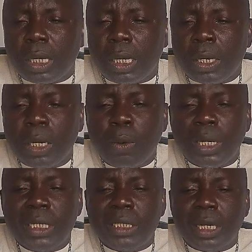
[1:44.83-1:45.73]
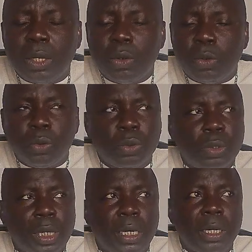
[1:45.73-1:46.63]
Another one is ehuru.
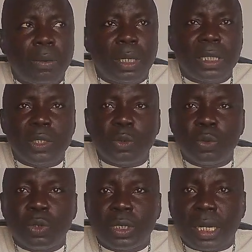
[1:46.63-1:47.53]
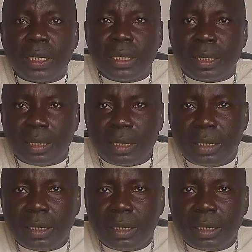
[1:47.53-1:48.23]
Another one is uziza seed.